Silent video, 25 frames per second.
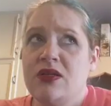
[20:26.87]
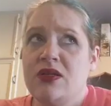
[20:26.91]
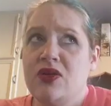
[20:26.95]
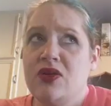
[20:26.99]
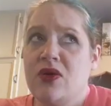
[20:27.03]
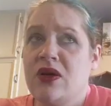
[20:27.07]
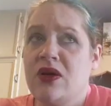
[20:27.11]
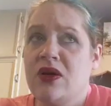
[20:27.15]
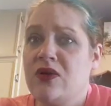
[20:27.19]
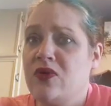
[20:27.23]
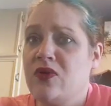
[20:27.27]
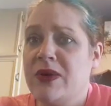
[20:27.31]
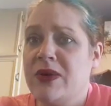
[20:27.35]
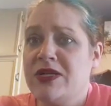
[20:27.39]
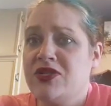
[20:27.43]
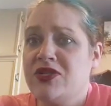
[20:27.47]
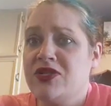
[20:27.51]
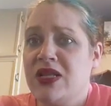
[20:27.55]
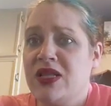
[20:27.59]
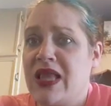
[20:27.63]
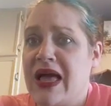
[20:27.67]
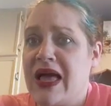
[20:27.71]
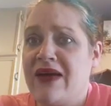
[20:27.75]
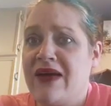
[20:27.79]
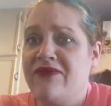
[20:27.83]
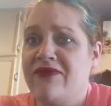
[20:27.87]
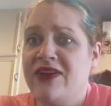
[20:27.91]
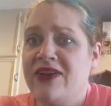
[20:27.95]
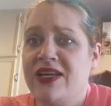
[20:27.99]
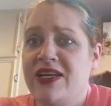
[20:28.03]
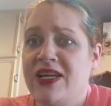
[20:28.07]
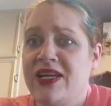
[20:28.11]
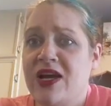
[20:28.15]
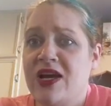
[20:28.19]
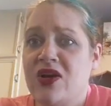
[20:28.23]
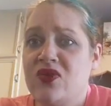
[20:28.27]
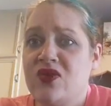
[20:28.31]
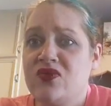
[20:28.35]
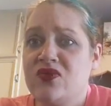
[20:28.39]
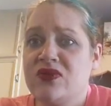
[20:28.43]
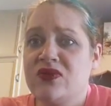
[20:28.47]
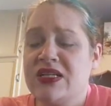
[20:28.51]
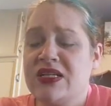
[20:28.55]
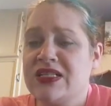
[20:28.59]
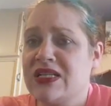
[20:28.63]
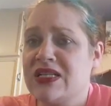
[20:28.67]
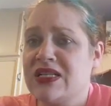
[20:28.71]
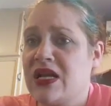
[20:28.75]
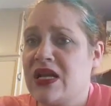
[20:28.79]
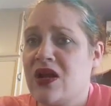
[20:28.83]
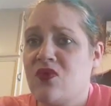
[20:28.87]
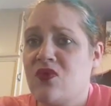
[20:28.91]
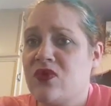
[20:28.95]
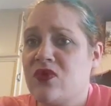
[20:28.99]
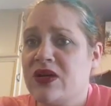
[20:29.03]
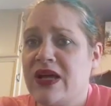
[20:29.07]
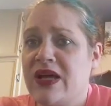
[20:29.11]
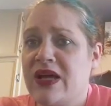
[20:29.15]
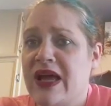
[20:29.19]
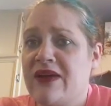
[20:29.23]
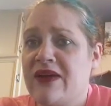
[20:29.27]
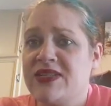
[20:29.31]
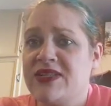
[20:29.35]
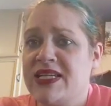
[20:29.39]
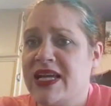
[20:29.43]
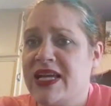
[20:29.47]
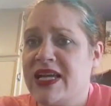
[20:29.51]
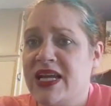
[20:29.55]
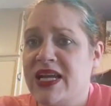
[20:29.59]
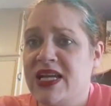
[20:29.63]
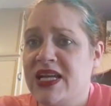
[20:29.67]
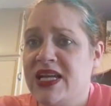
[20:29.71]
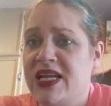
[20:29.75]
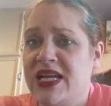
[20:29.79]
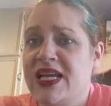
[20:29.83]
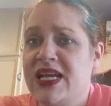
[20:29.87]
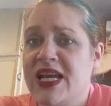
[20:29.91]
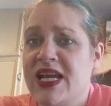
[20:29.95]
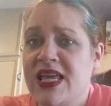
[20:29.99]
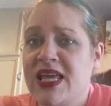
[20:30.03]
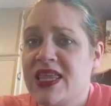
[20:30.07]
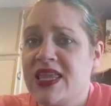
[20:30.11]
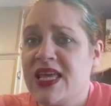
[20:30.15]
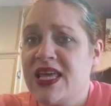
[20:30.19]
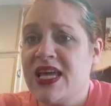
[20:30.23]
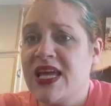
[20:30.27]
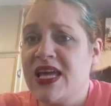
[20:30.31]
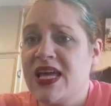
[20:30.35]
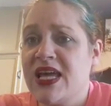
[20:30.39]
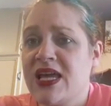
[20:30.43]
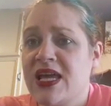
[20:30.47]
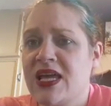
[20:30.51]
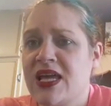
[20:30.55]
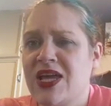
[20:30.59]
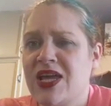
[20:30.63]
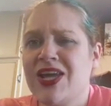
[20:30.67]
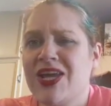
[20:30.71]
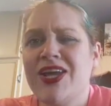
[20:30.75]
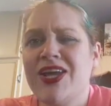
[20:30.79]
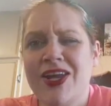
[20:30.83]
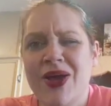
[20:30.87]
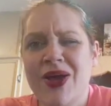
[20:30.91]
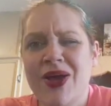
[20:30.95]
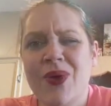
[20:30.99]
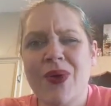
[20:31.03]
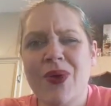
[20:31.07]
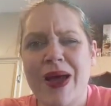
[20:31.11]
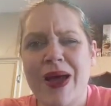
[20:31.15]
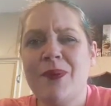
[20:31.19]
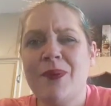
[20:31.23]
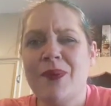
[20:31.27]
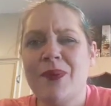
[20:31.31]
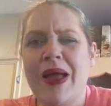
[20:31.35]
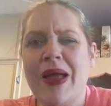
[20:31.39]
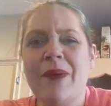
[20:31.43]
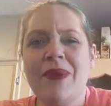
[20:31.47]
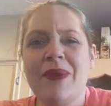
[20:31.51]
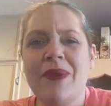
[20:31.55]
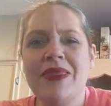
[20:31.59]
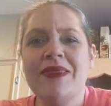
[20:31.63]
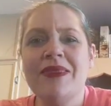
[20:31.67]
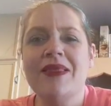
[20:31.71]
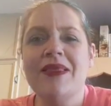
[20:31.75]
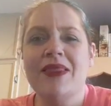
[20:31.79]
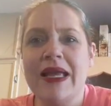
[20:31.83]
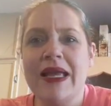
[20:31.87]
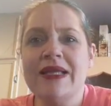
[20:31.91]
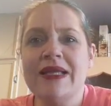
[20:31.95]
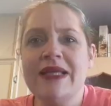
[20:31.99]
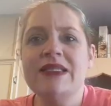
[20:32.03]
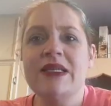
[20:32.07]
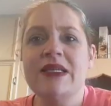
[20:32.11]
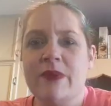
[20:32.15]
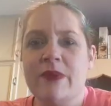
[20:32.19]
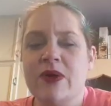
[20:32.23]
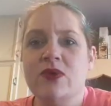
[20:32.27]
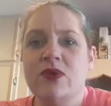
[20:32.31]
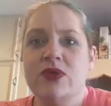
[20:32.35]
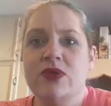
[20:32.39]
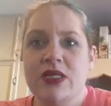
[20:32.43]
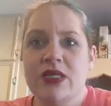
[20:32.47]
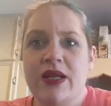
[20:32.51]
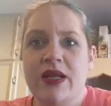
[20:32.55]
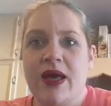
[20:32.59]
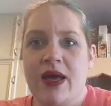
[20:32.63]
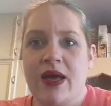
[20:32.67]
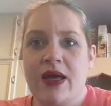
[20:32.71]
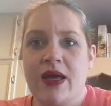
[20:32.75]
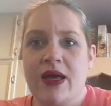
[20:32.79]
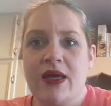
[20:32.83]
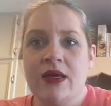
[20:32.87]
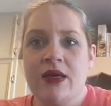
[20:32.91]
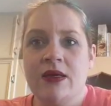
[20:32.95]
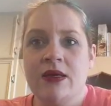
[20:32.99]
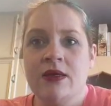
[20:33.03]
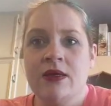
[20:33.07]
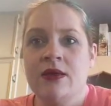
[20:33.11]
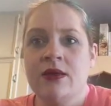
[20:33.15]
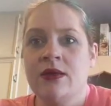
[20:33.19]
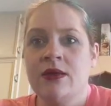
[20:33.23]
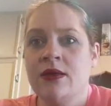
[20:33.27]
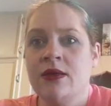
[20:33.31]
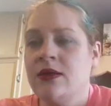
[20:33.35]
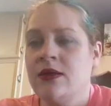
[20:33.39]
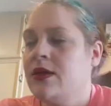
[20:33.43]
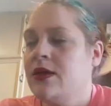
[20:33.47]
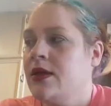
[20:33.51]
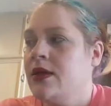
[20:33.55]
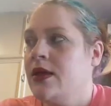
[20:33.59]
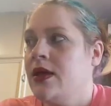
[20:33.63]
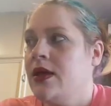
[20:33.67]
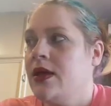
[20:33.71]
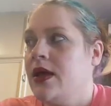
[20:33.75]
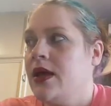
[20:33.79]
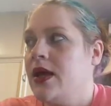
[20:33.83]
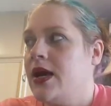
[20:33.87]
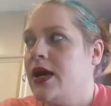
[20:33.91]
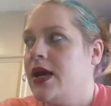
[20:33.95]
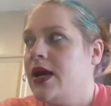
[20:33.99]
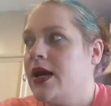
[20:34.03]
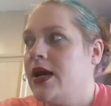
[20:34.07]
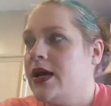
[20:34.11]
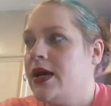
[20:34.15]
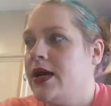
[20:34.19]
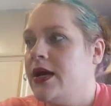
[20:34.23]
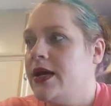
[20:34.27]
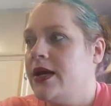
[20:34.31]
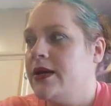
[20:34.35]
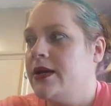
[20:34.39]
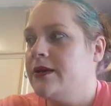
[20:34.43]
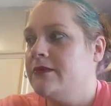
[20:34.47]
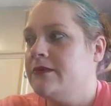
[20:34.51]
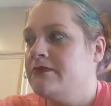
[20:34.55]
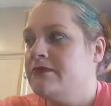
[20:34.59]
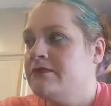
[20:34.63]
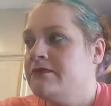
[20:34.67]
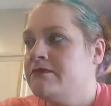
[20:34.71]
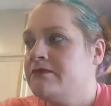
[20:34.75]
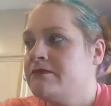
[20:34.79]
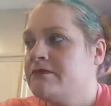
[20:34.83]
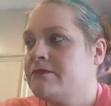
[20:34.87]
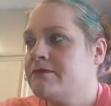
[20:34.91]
do a whole bunch of live videos because I don't want to have to edit anything. You know, I'm, I'm in the lazy mood today. Um,